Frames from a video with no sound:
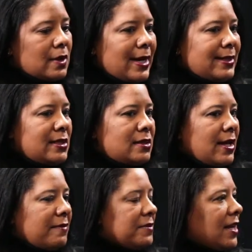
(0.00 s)
I didn't
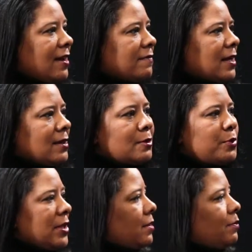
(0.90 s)
have to have that. There are
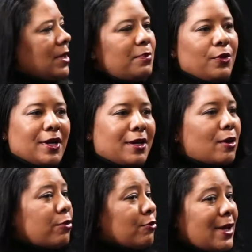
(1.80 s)
plenty of people that
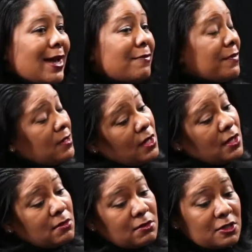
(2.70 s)
go through life
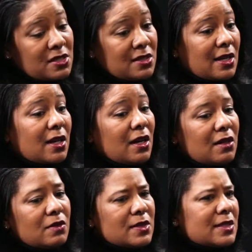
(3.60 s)
and just say,
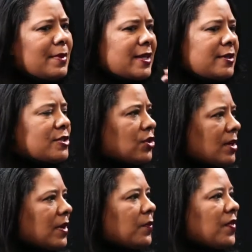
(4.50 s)
oh, somebody else will
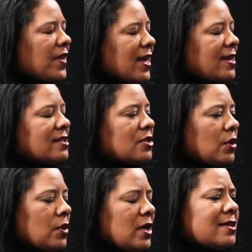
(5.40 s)
come up with that. And
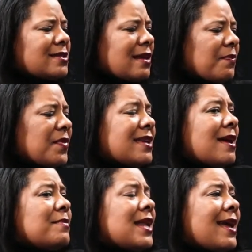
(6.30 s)
so something
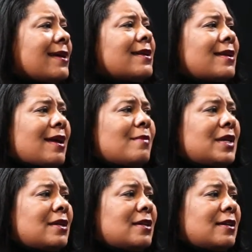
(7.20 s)
kept nagging at
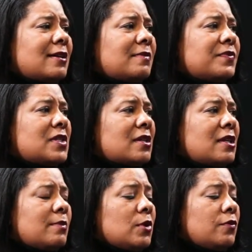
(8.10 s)
me to
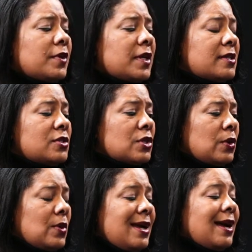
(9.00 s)
keep moving. And
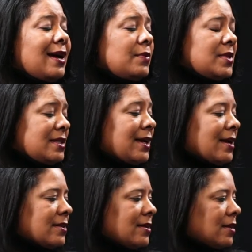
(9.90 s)
so I would say,
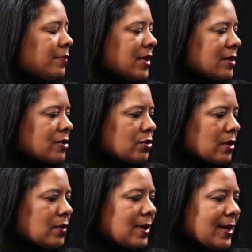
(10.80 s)
Anthony, the biggest
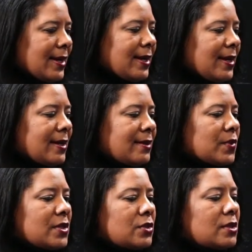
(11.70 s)
struggle I had
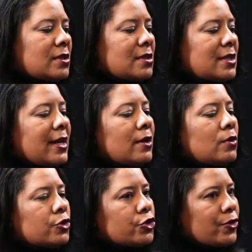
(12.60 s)
was to stay
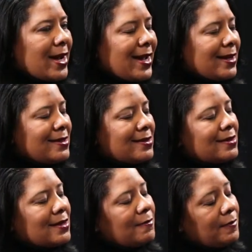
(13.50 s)
on track and
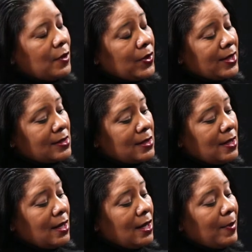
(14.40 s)
stay focused
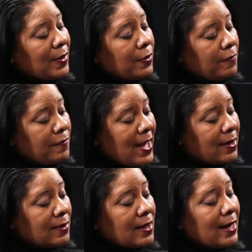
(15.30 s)
about the
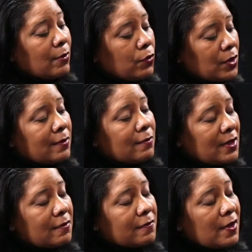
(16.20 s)
fact that I really,
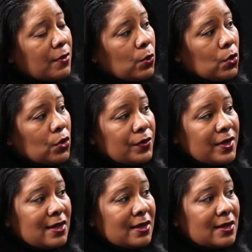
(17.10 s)
really felt the world
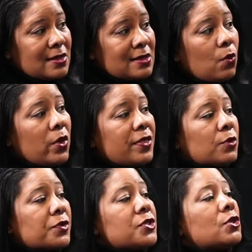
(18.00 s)
needed this when
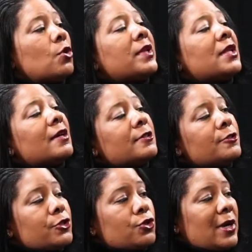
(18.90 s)
there were so many other
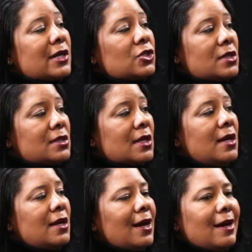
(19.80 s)
distractions.
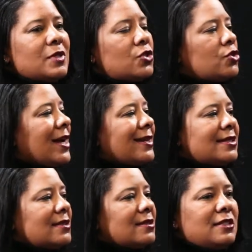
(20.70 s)
I'm
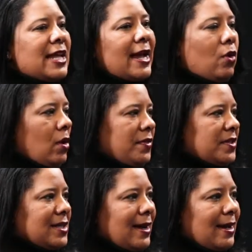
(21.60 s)
distracted now all the
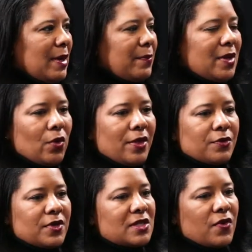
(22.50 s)
time. I mean,
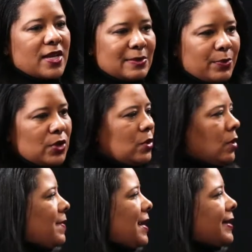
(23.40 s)
whether it's Facebook
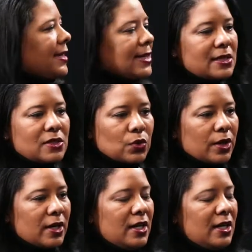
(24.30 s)
or my kids
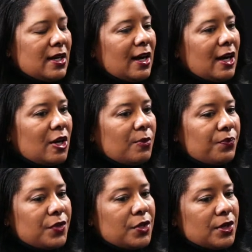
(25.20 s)
or,
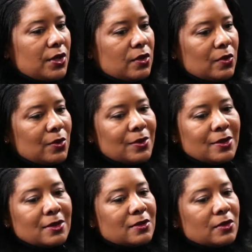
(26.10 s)

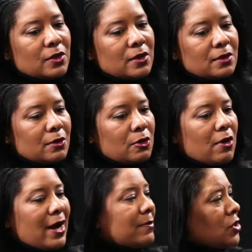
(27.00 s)
or
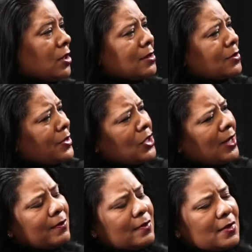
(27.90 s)
crime shows, which
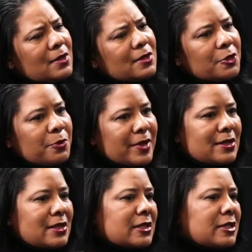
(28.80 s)
I'm a little bit
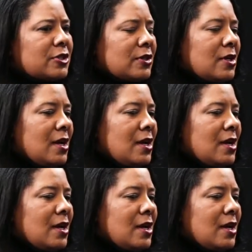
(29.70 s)
addicted to.